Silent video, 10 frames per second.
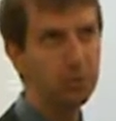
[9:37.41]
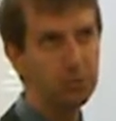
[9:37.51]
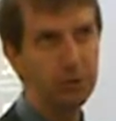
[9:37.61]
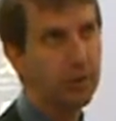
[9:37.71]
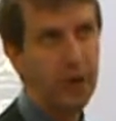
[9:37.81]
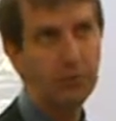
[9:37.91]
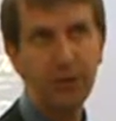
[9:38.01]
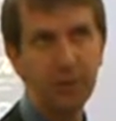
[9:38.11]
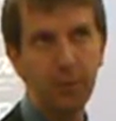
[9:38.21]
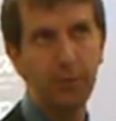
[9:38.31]
sometimes
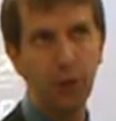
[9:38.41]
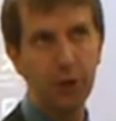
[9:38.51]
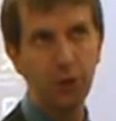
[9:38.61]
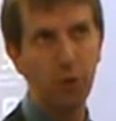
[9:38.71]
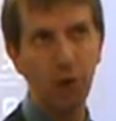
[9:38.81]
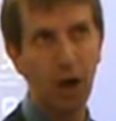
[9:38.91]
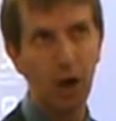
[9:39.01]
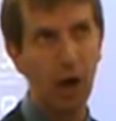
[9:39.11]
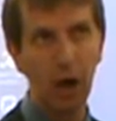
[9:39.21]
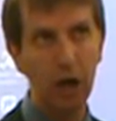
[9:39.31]
even before you
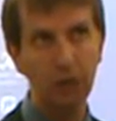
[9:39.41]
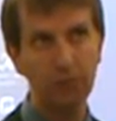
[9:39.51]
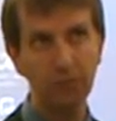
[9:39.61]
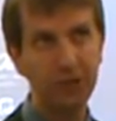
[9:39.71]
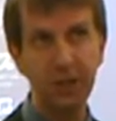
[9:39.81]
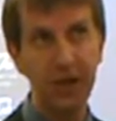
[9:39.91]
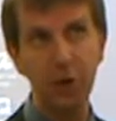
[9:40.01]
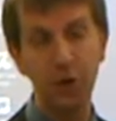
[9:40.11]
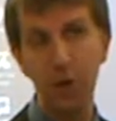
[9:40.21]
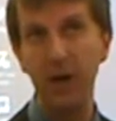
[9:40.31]
sit down
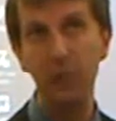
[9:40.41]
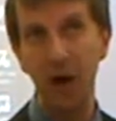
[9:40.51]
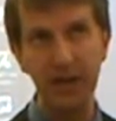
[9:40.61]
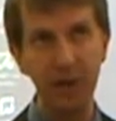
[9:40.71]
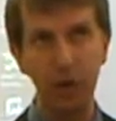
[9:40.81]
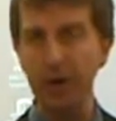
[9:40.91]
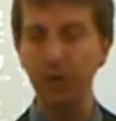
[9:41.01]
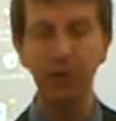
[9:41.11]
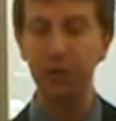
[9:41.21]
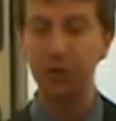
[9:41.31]
and do any writing or any
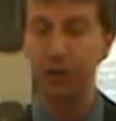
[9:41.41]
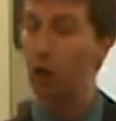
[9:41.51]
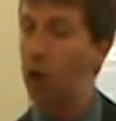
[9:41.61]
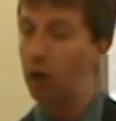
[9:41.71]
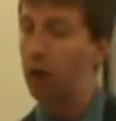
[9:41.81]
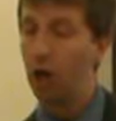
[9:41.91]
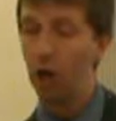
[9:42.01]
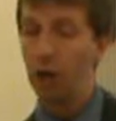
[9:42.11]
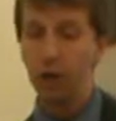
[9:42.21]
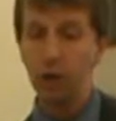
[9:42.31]
research at all,
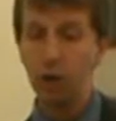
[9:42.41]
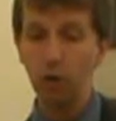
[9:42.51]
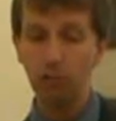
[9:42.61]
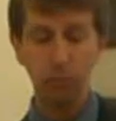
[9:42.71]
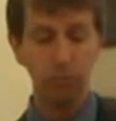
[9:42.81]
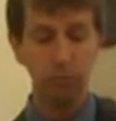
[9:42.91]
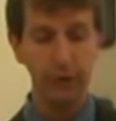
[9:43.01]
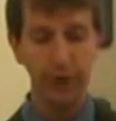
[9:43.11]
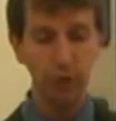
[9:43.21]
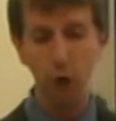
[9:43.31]

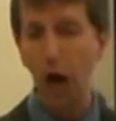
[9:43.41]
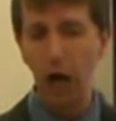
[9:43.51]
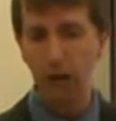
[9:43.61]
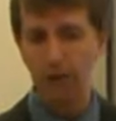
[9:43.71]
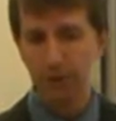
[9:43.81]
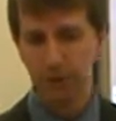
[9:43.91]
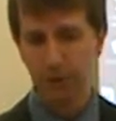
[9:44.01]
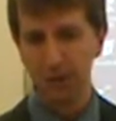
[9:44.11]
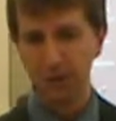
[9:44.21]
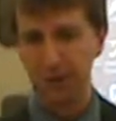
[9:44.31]
take a drive,
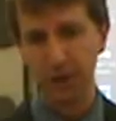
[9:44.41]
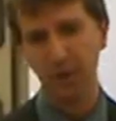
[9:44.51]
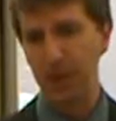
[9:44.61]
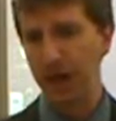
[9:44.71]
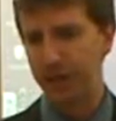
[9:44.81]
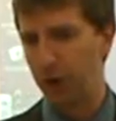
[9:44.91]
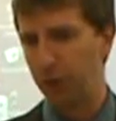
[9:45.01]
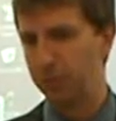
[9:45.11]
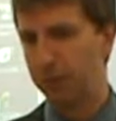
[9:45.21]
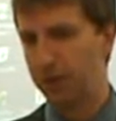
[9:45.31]
sit in the
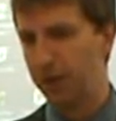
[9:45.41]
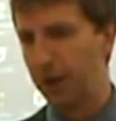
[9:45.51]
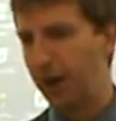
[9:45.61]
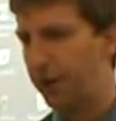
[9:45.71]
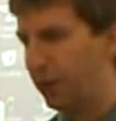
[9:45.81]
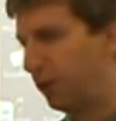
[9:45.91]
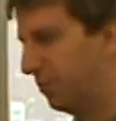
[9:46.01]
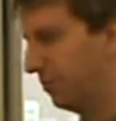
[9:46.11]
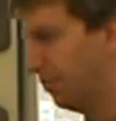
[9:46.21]
bathtub, I don't know,